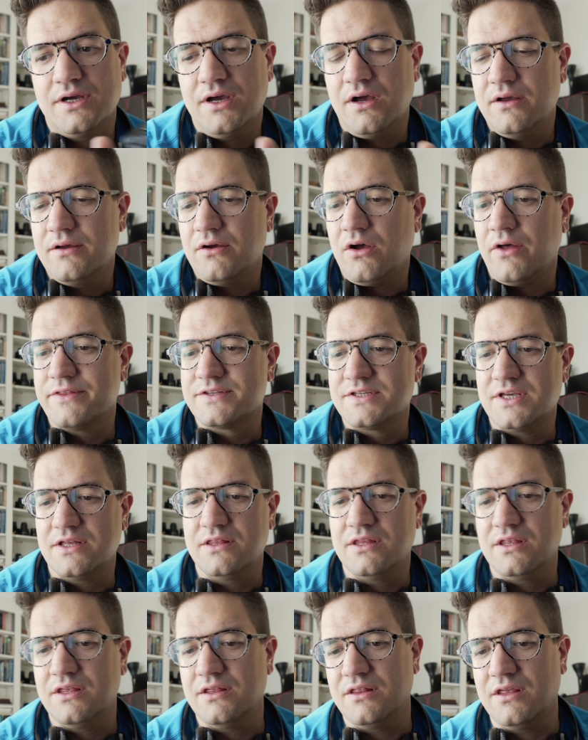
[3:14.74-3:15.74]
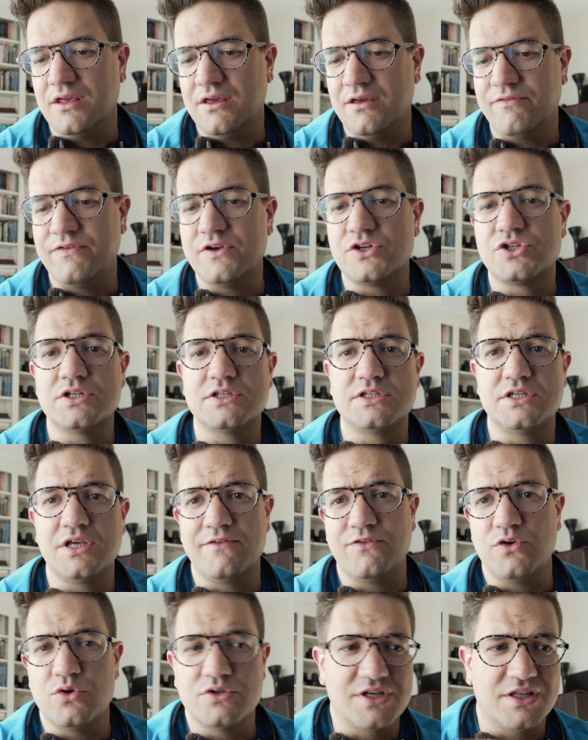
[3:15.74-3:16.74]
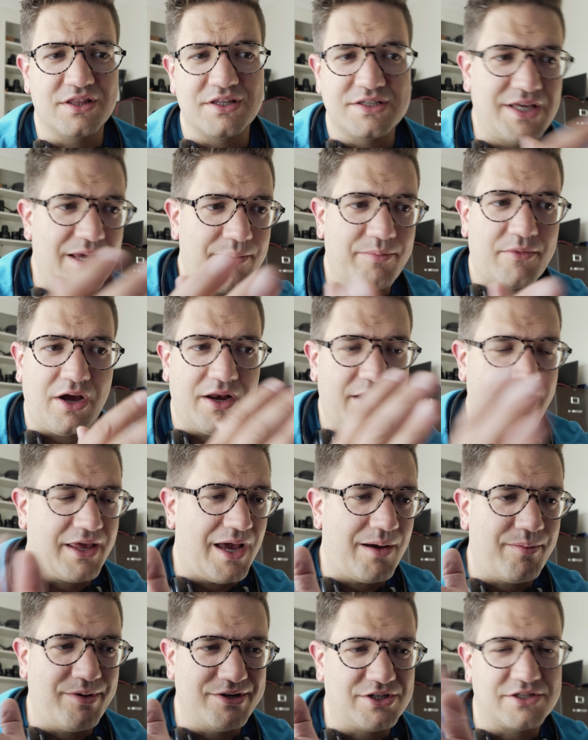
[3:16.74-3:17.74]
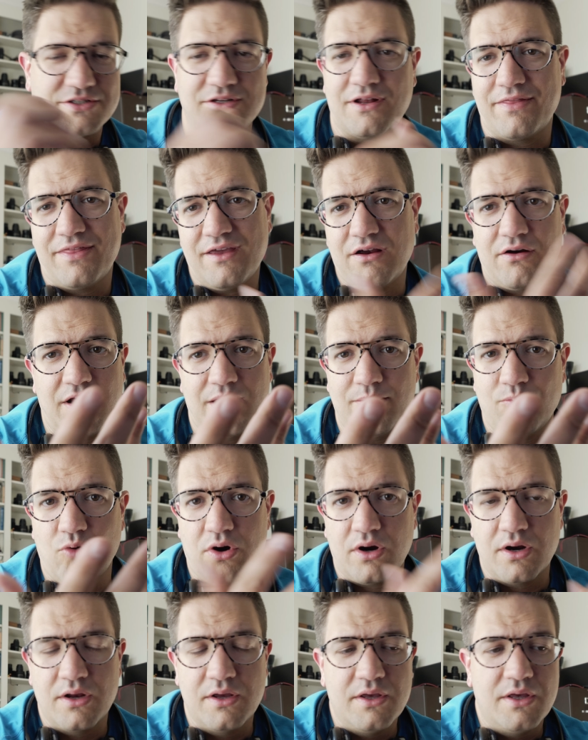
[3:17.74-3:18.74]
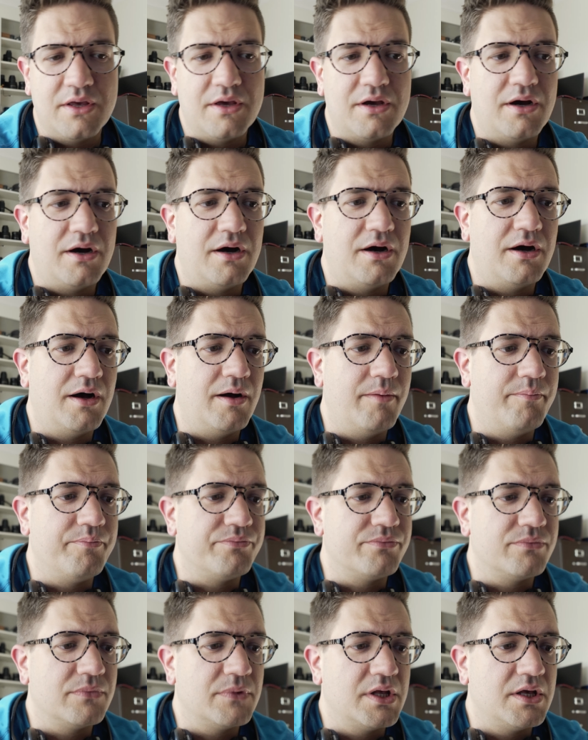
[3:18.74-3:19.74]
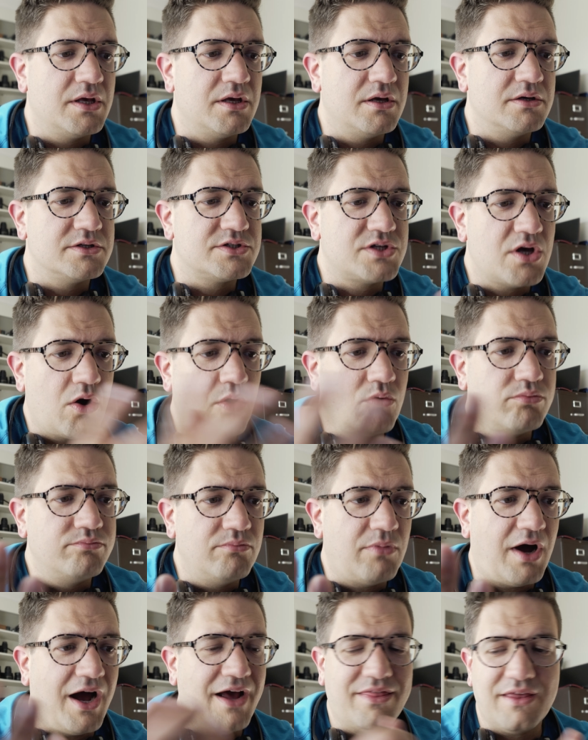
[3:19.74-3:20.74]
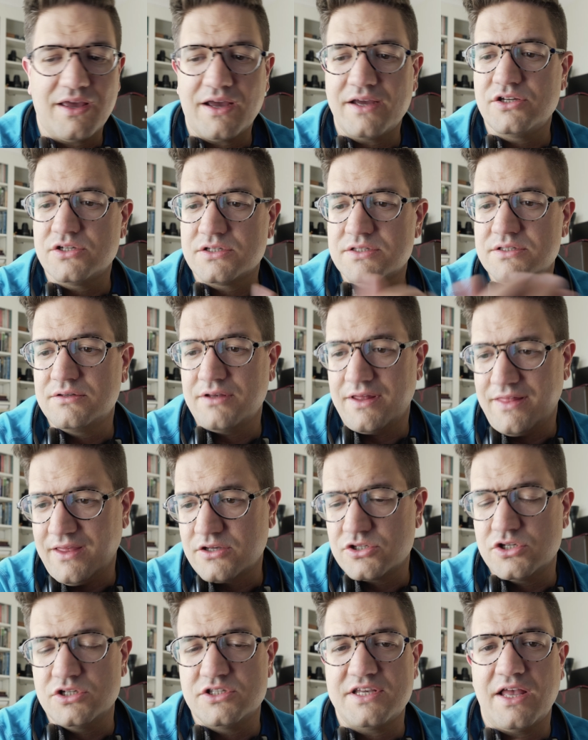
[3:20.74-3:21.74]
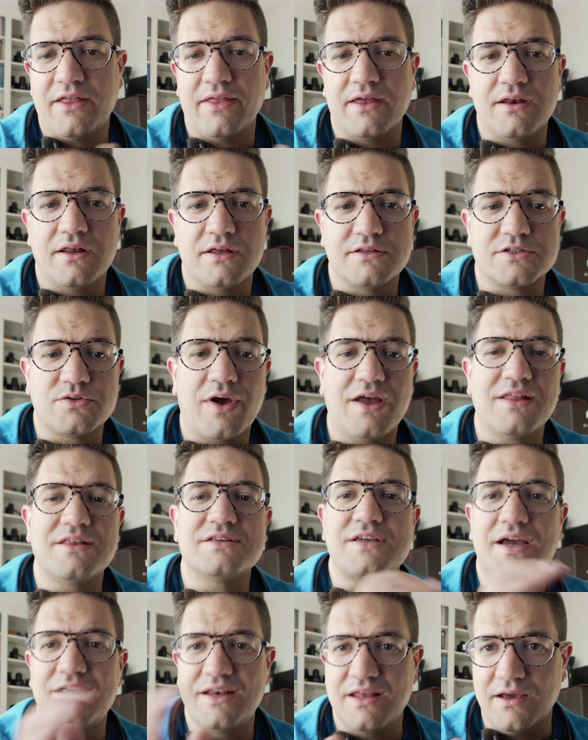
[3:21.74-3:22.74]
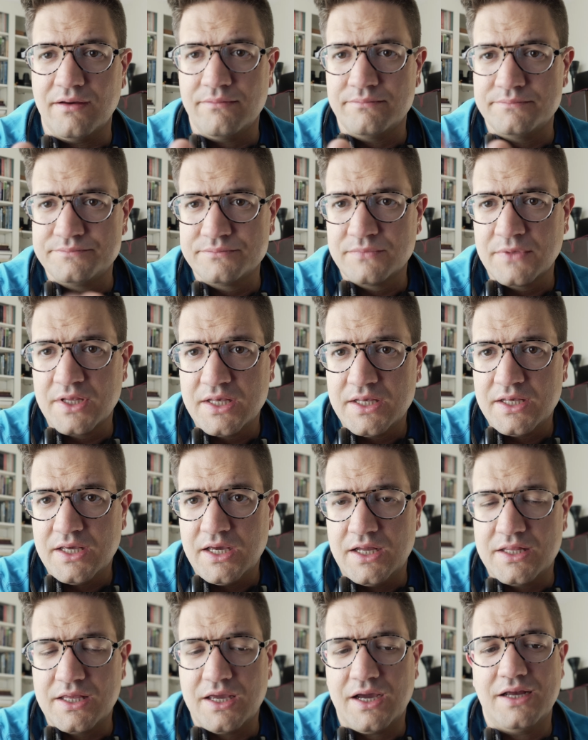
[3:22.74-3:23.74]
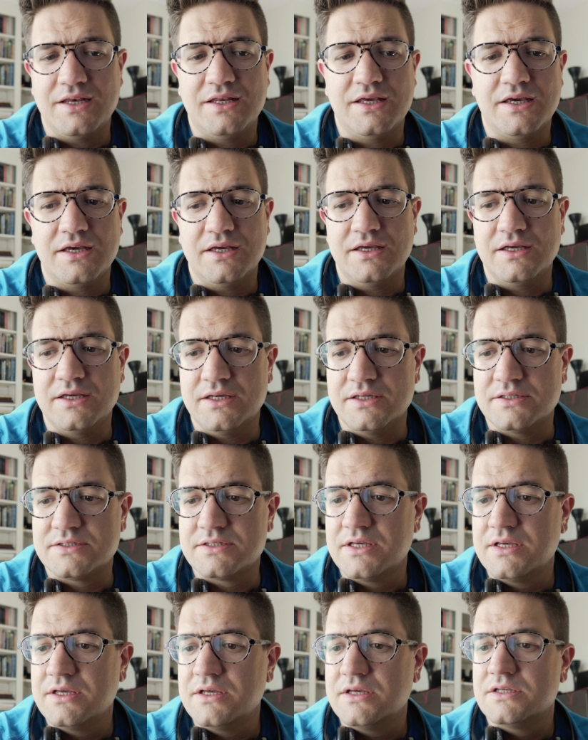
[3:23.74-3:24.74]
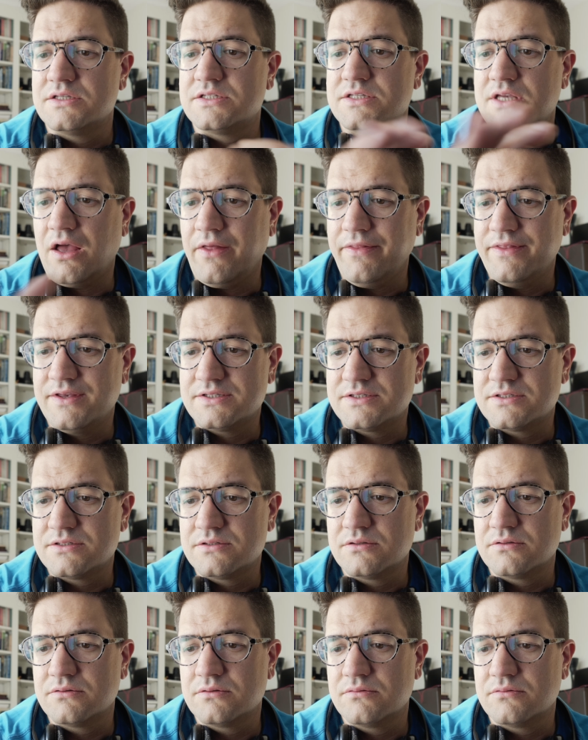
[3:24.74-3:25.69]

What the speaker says: all of a sudden the efficiency of using the same kind of camera is just not there anymore. So I think I should sell it, and so I had this idea. And the idea is sell this